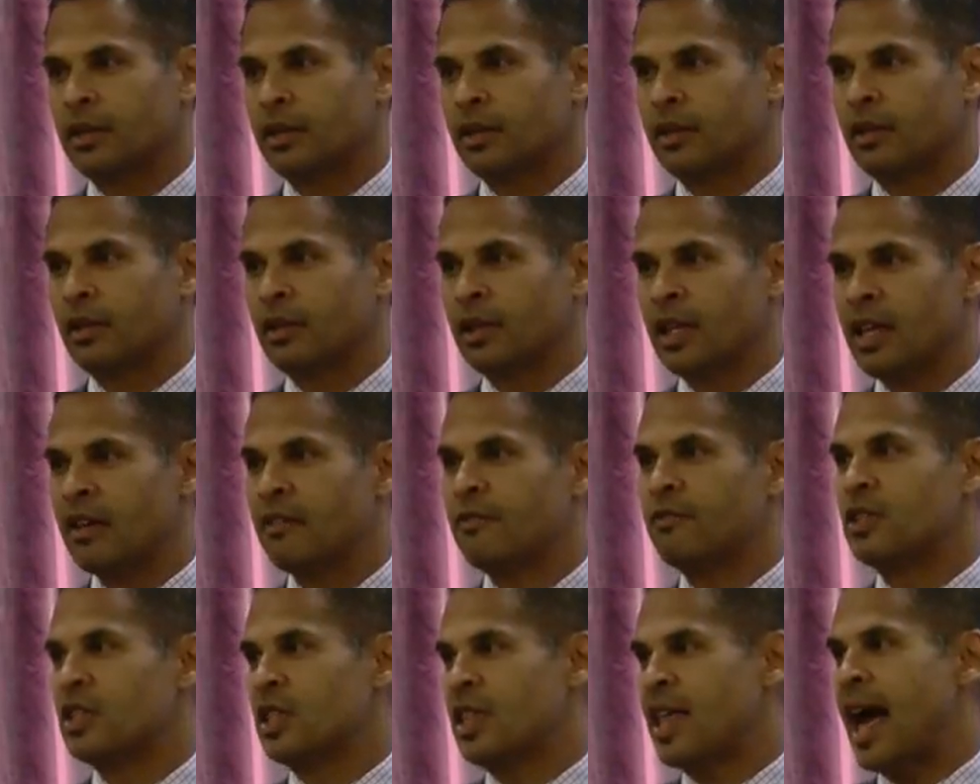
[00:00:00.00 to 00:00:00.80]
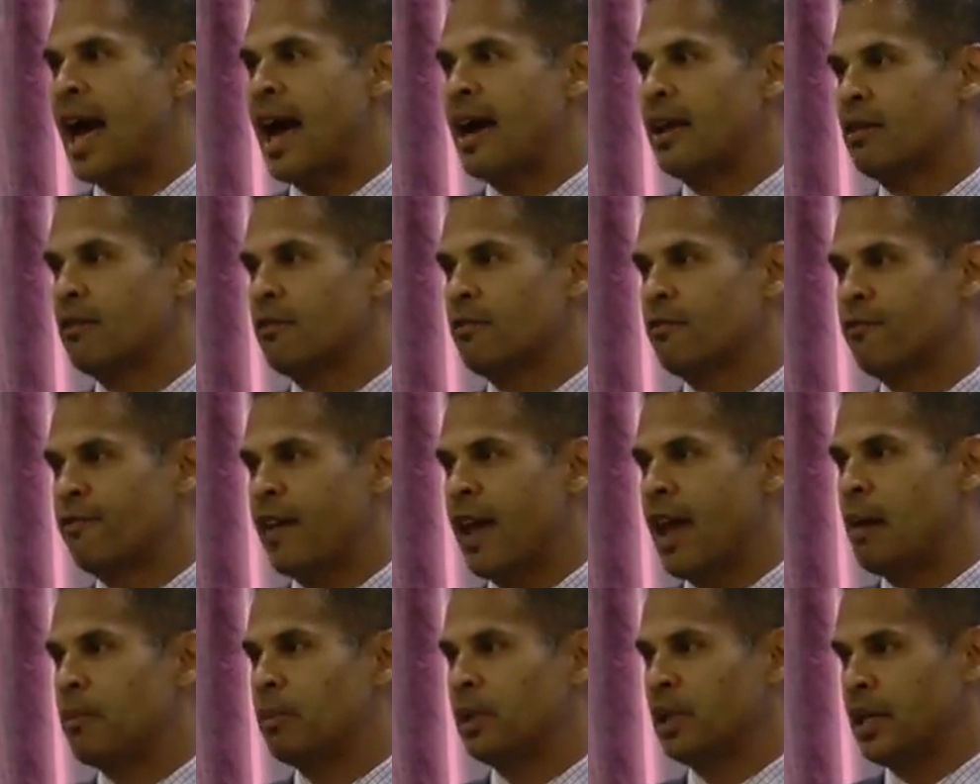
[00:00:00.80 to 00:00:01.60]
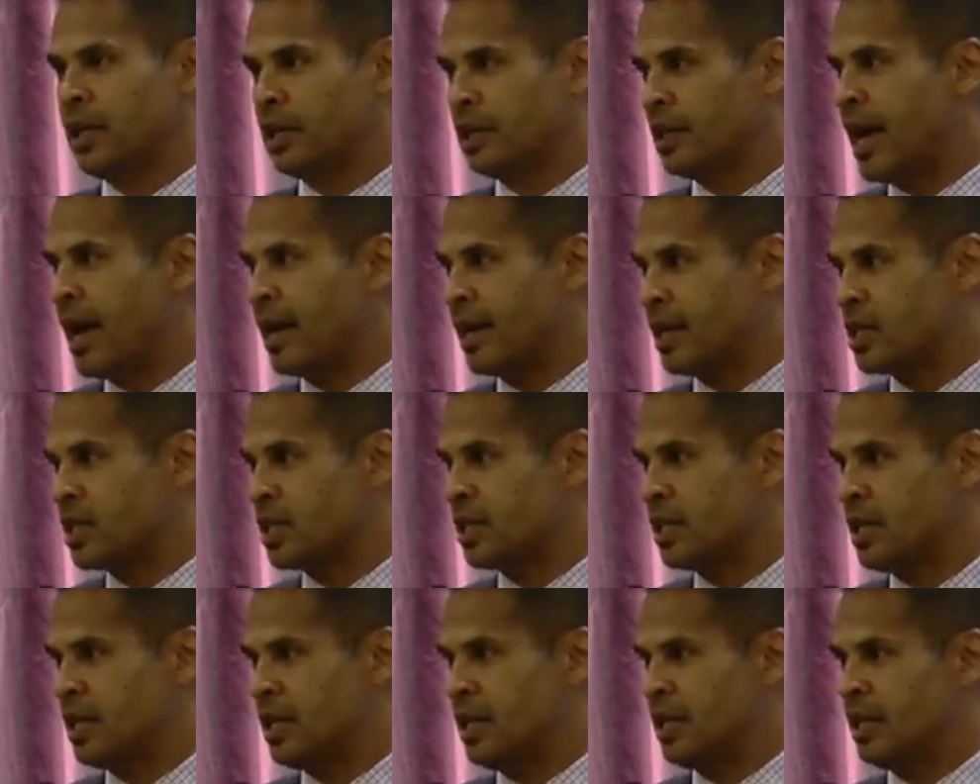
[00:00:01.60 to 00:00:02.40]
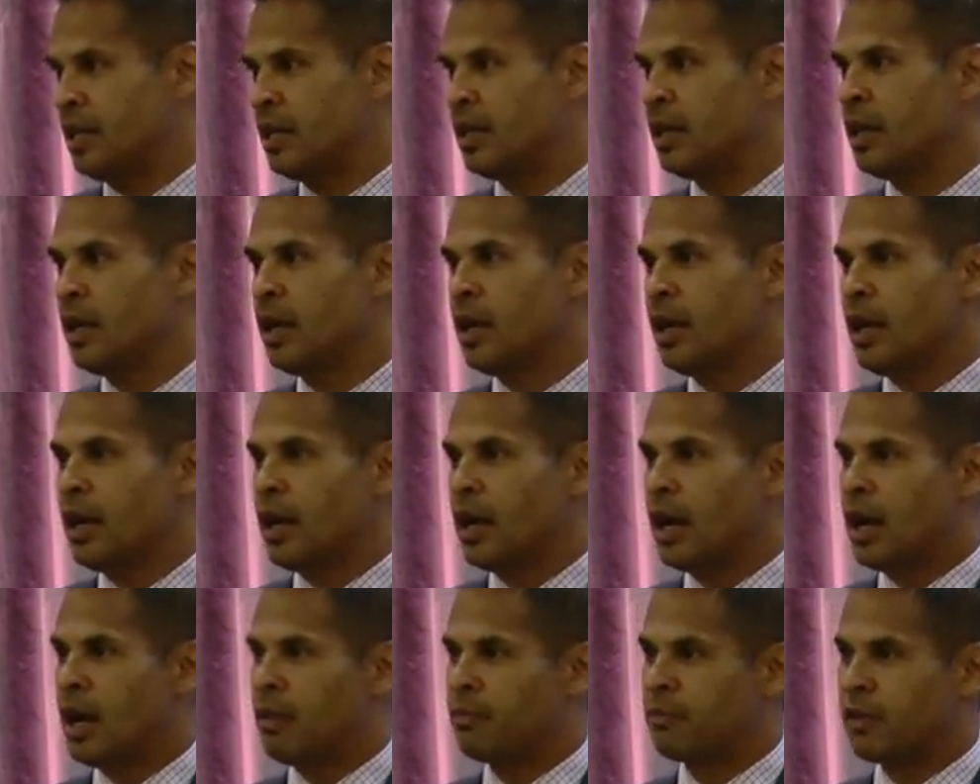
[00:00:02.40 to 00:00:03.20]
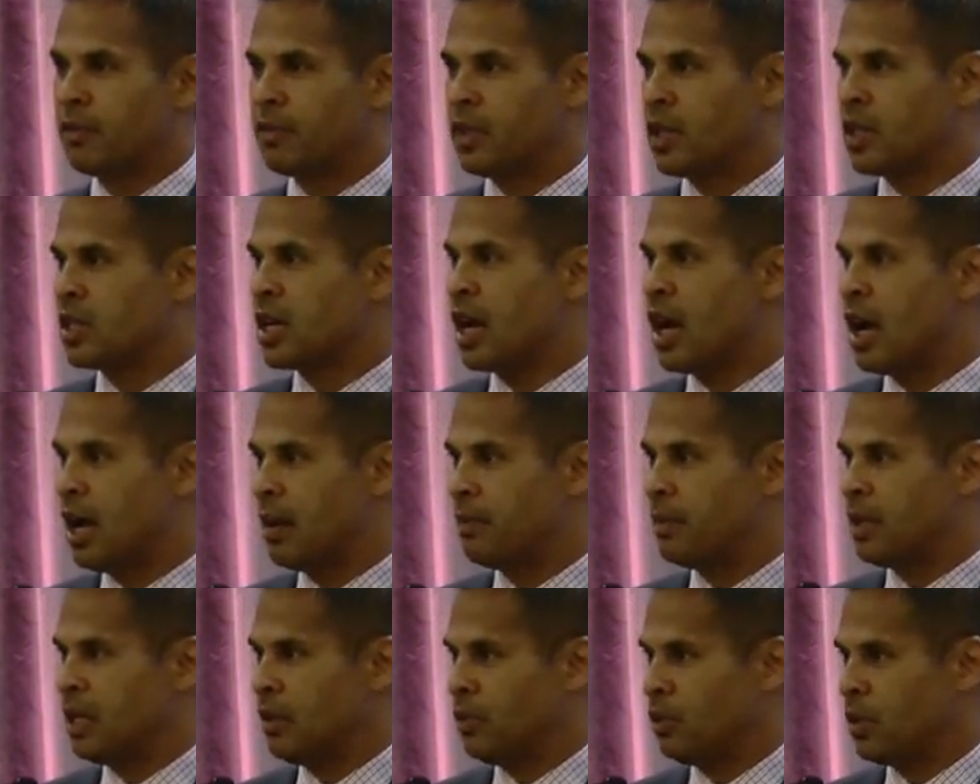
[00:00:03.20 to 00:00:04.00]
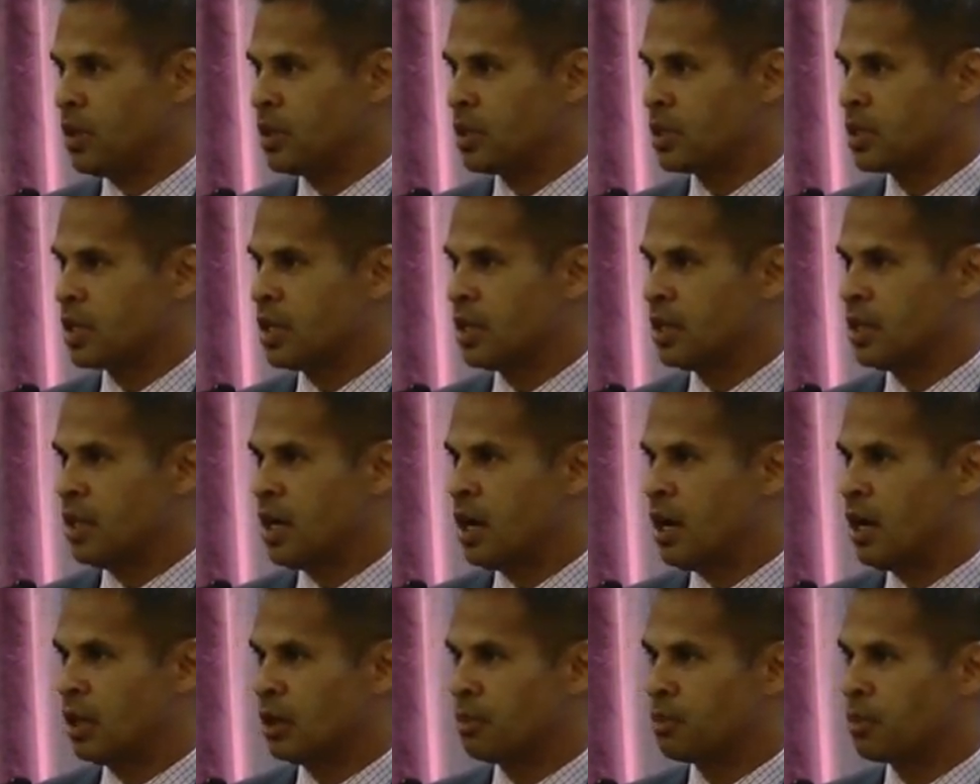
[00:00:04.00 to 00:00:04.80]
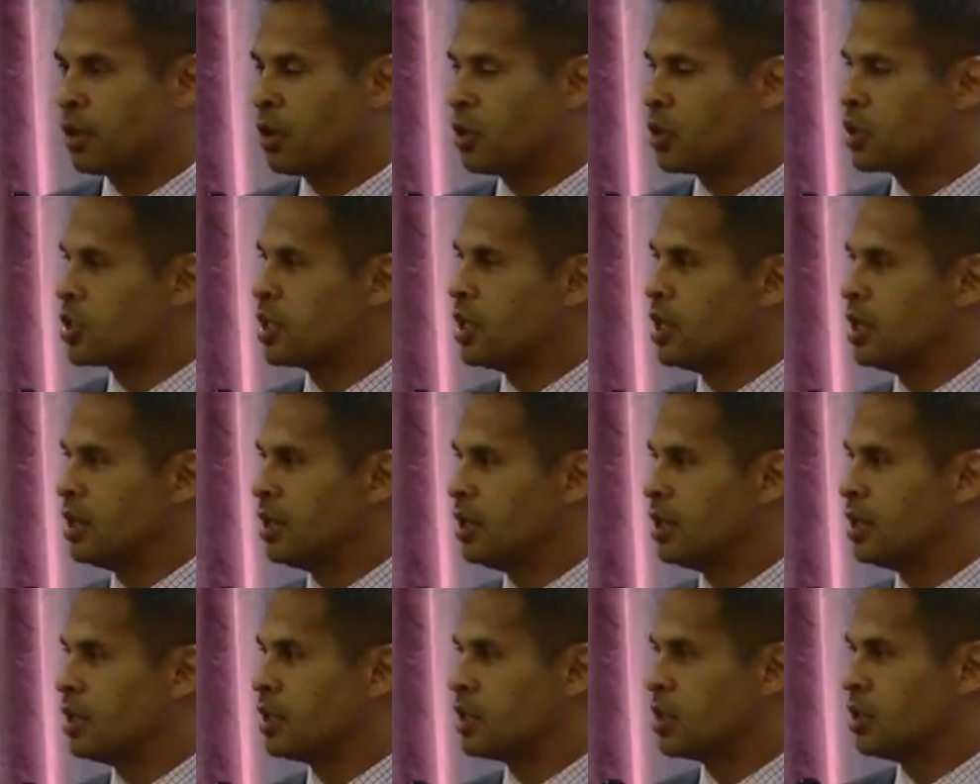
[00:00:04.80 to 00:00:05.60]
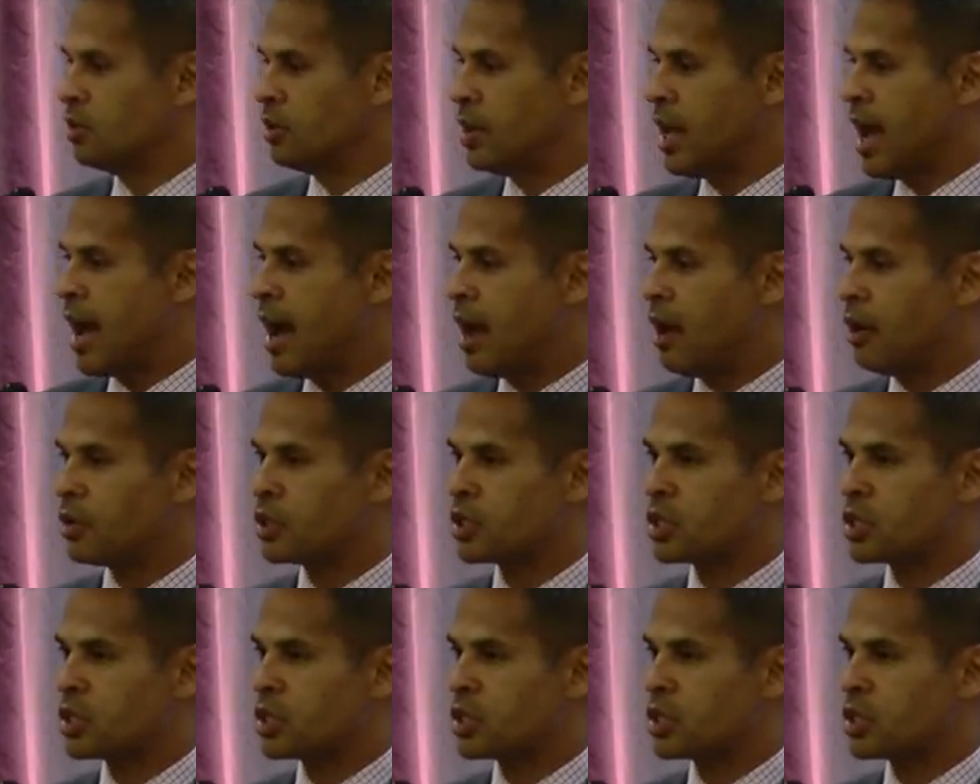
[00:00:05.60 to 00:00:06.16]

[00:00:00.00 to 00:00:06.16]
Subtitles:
lived that family legacy from the time he was a young person to now.